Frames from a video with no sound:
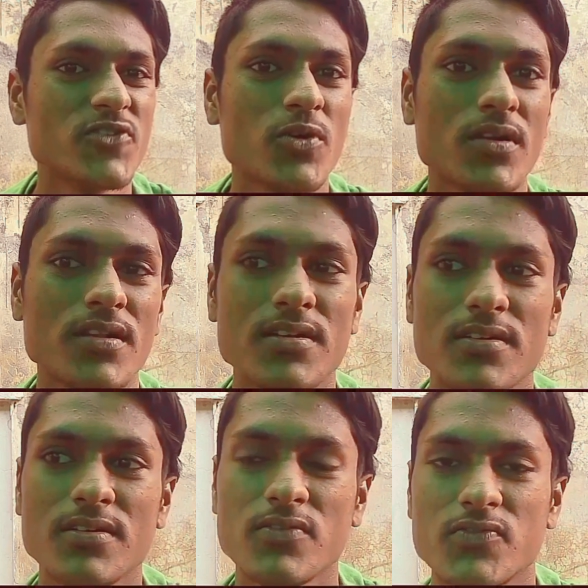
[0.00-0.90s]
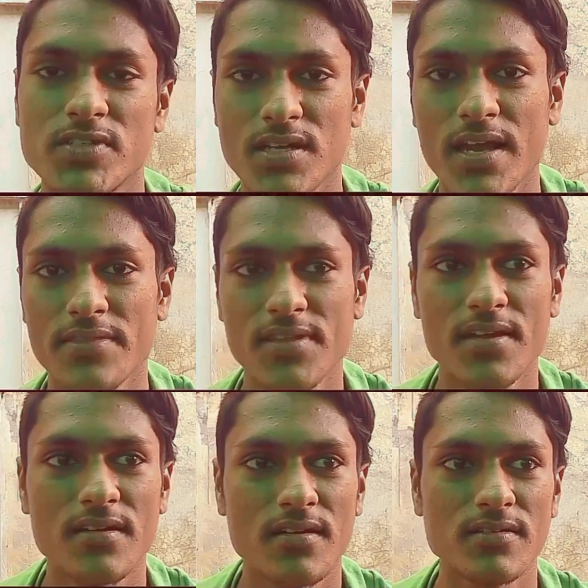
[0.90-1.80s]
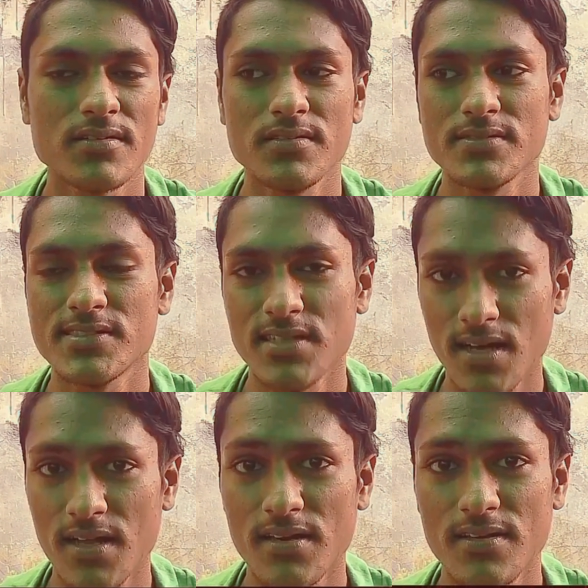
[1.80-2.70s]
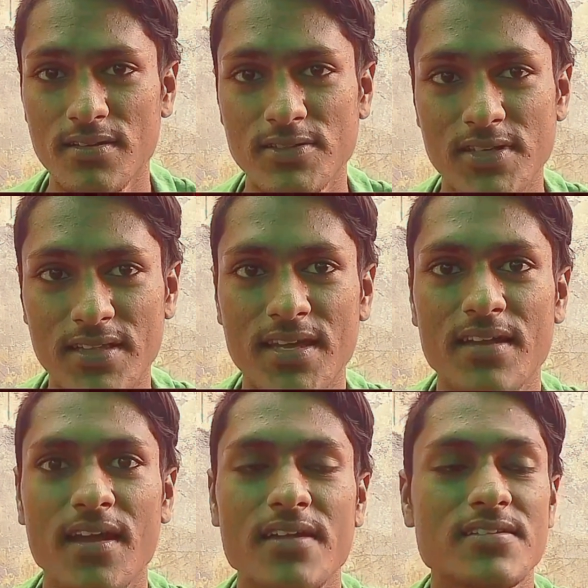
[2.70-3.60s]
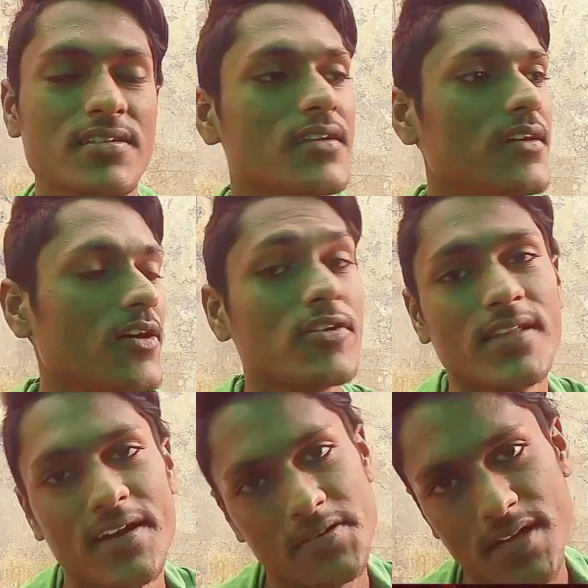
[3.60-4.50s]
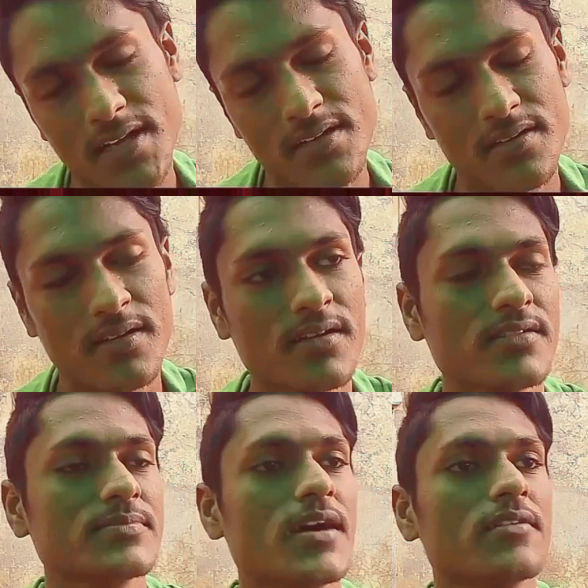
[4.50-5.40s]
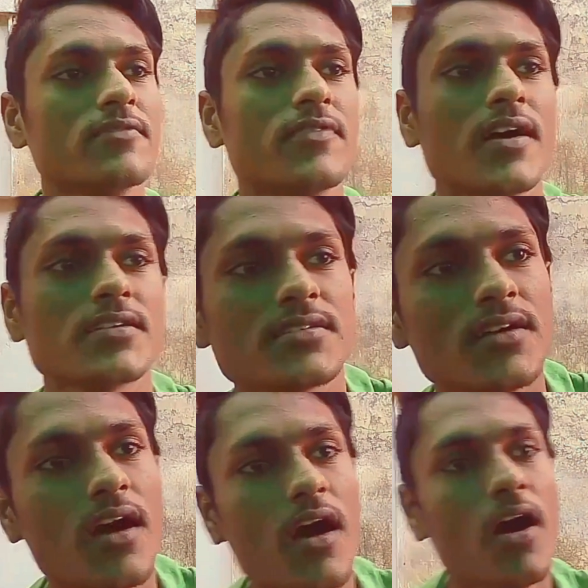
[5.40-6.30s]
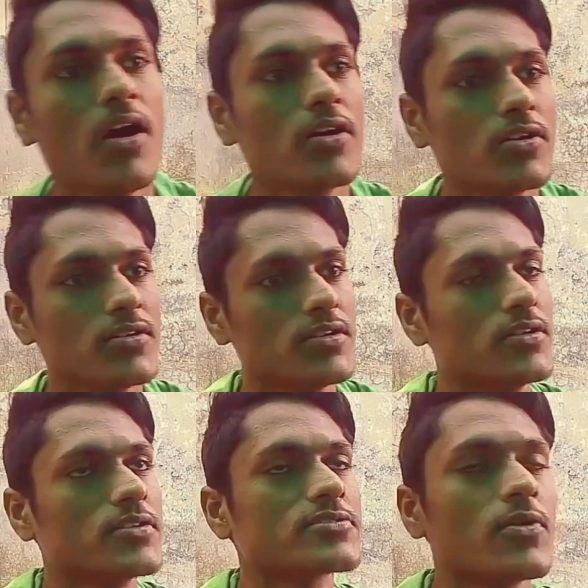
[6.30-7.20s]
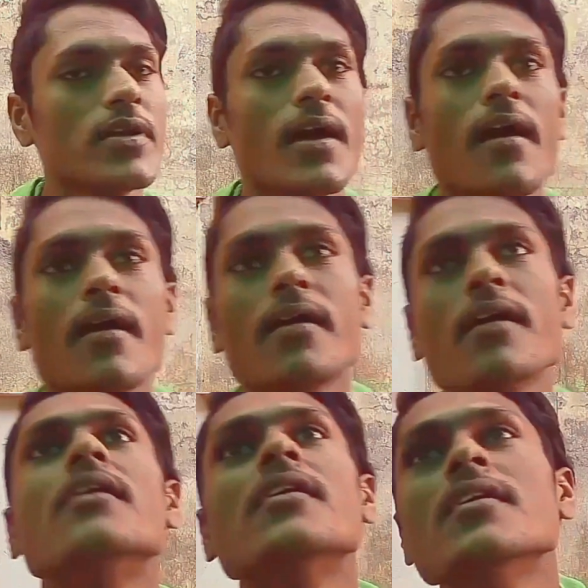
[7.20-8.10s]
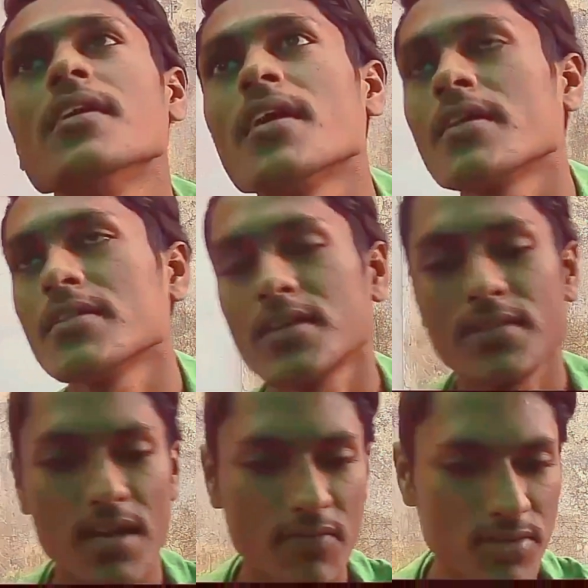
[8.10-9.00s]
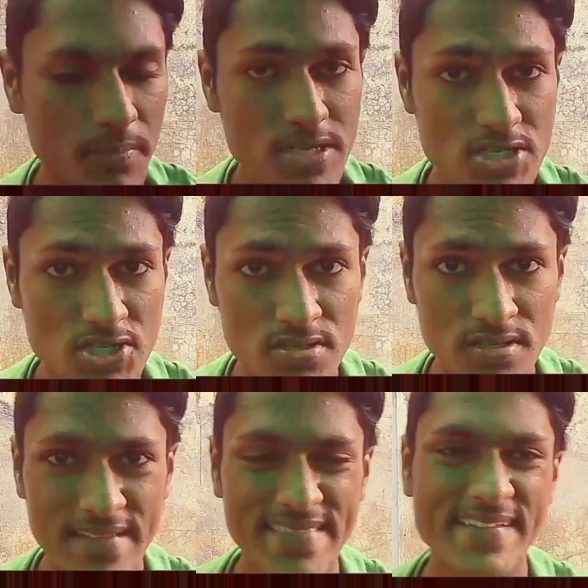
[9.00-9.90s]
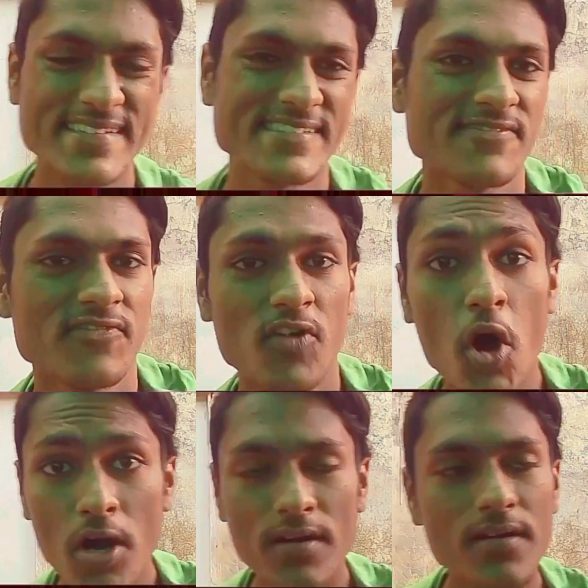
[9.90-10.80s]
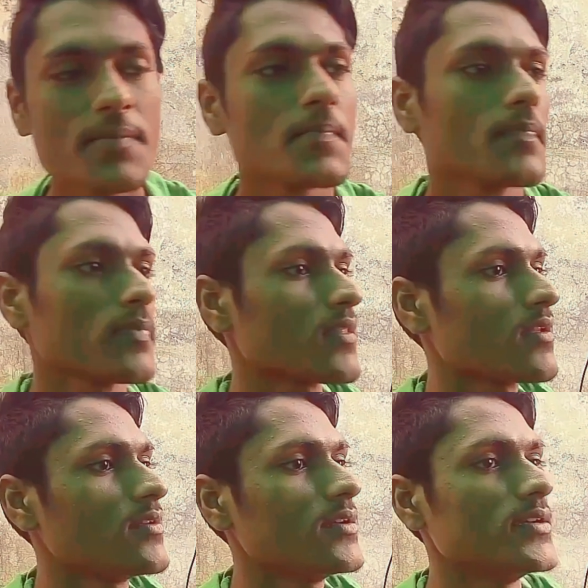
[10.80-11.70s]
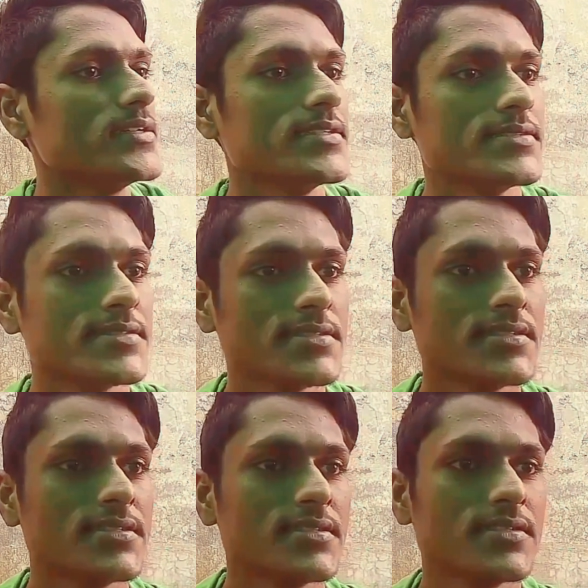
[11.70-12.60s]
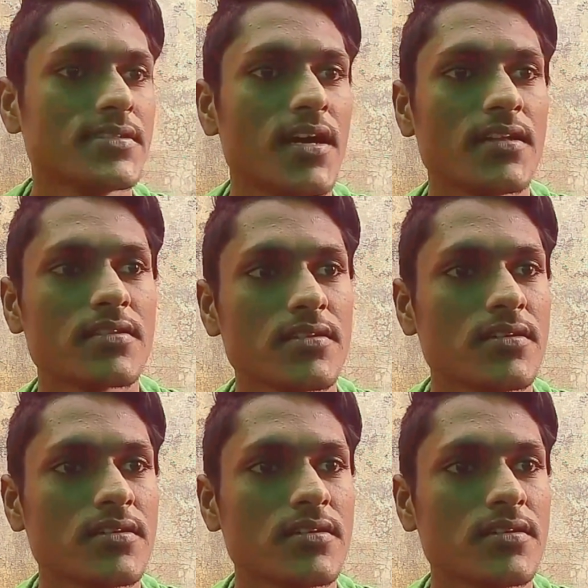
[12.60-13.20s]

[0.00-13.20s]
full work ethic style to get that 90 or that rank, as a matter of fact. So yeah, another thing that I want to mention in this vlog is that